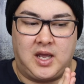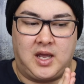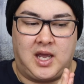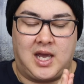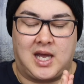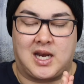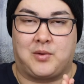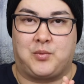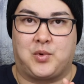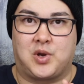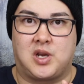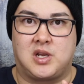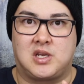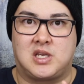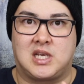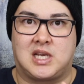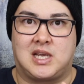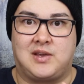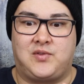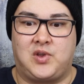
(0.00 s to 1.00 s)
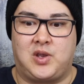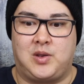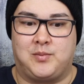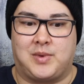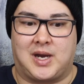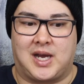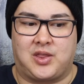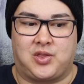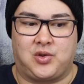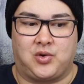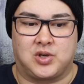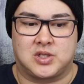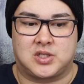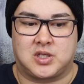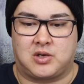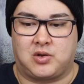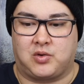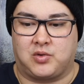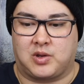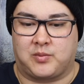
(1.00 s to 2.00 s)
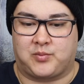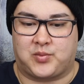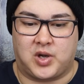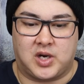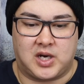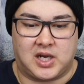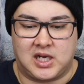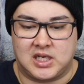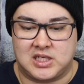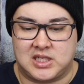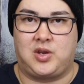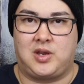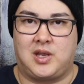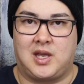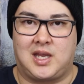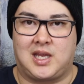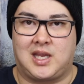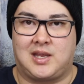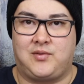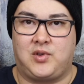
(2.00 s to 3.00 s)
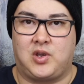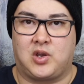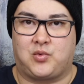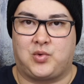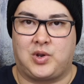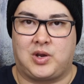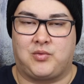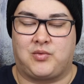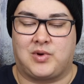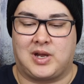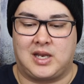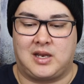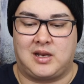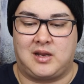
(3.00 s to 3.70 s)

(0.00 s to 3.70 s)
and I wanted to give you my thoughts on all the products and give you a quick run